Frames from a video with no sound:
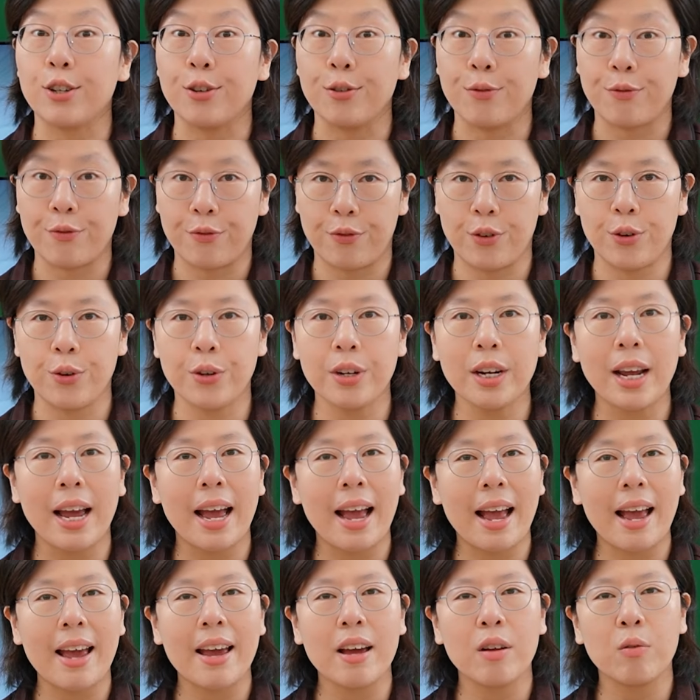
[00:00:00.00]
to food
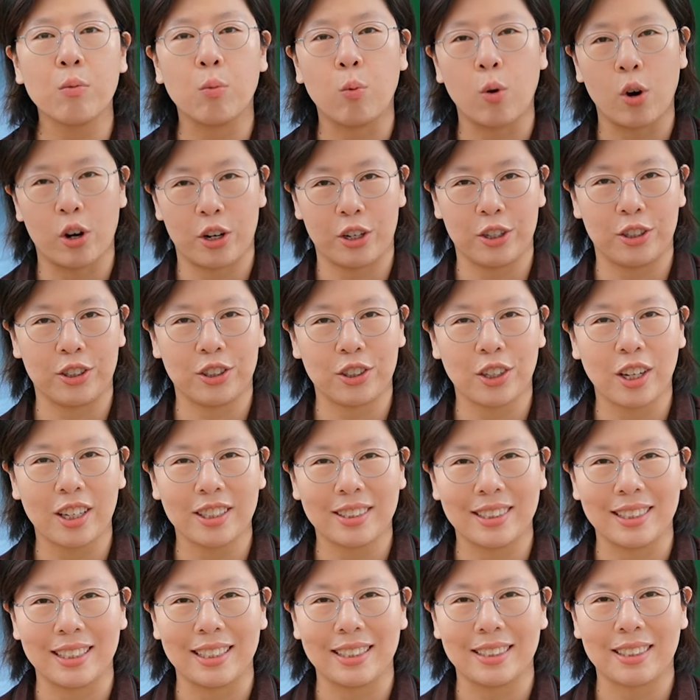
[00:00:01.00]
and water
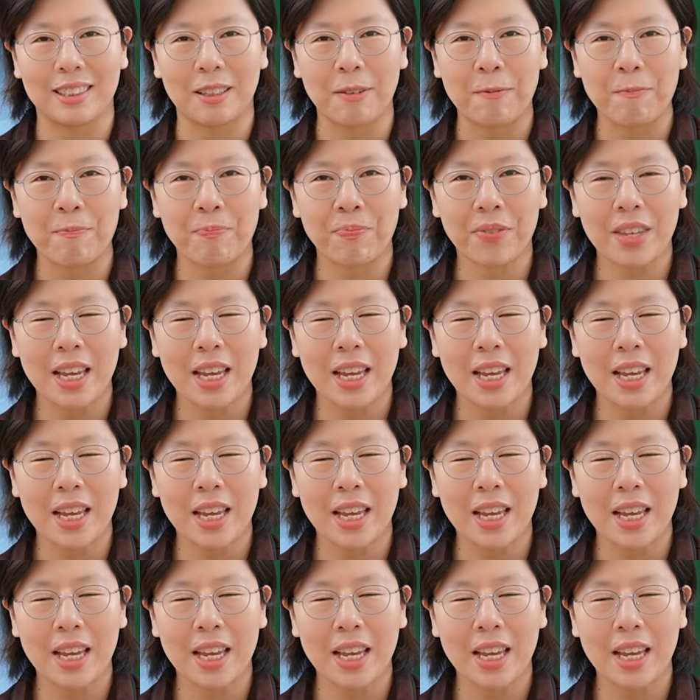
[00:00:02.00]
sources.